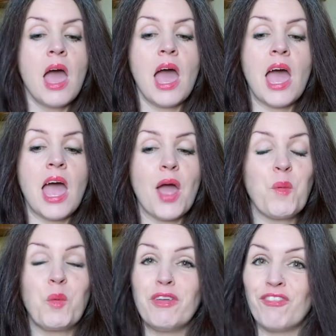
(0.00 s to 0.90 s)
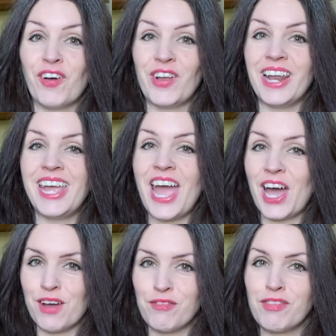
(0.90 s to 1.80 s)
Uh, we finally
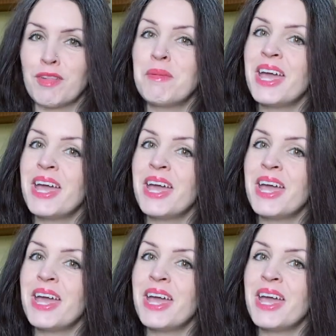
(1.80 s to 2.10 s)
have some